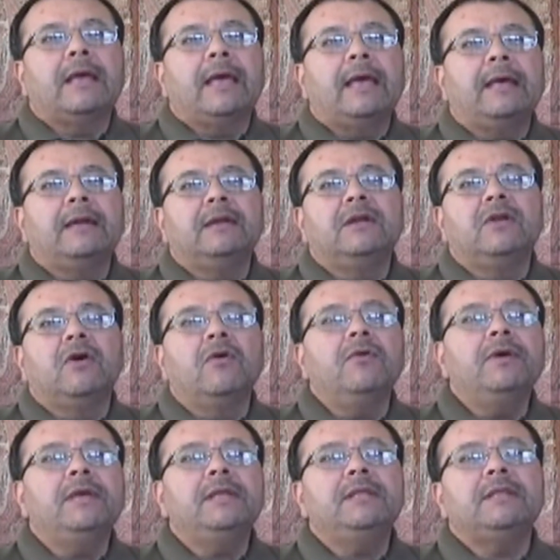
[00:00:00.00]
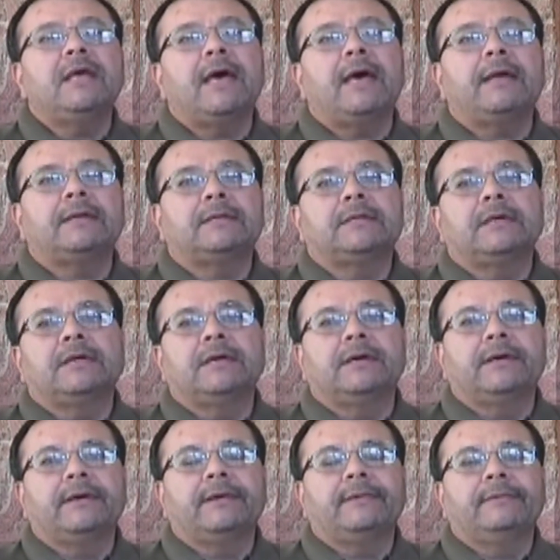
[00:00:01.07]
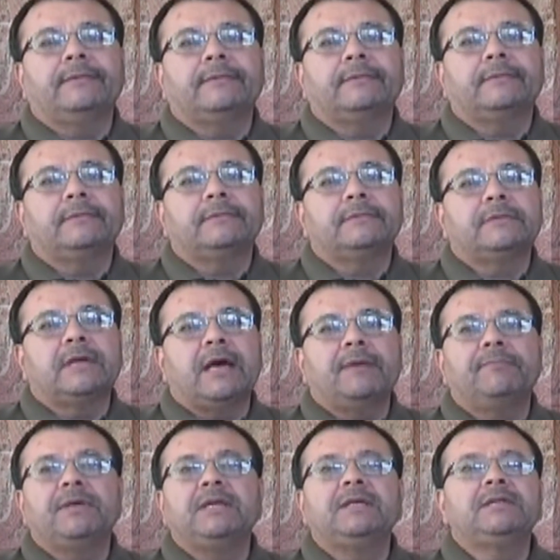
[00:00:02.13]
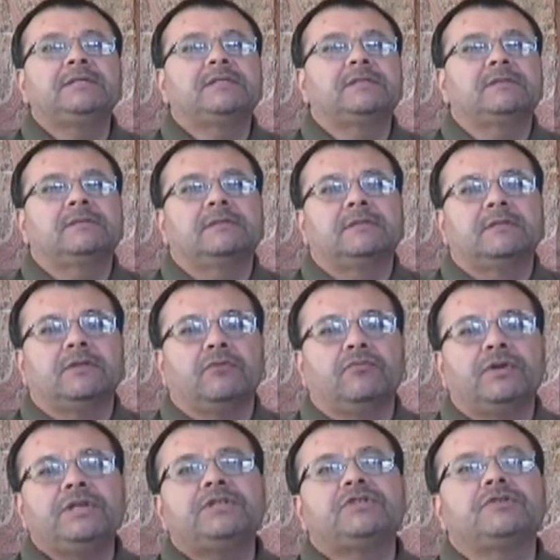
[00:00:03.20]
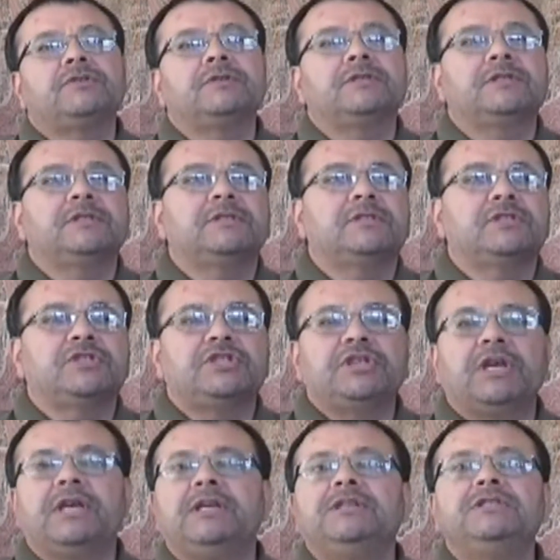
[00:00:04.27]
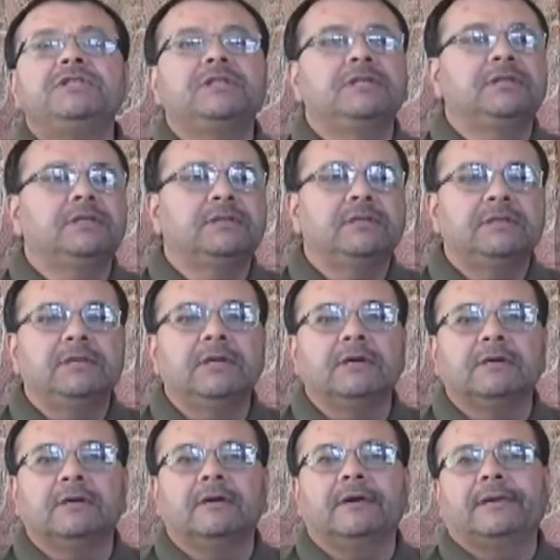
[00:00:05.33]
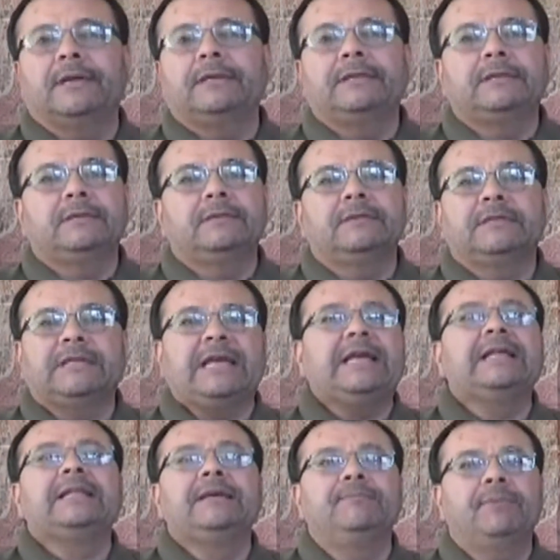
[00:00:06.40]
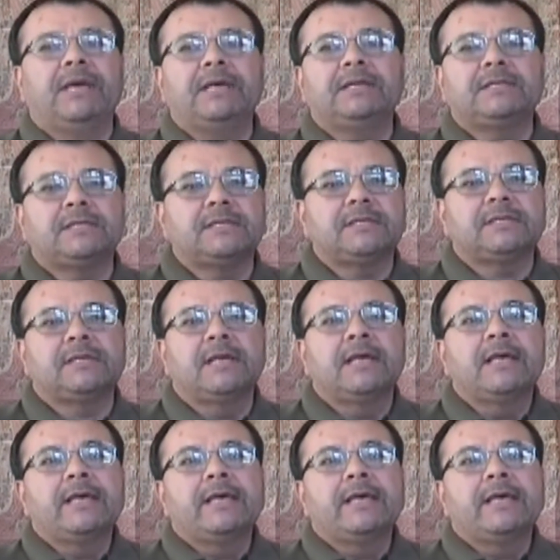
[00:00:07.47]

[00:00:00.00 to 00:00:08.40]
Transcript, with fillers: and knowing that uh, diabetes, the research is changing on a daily basis.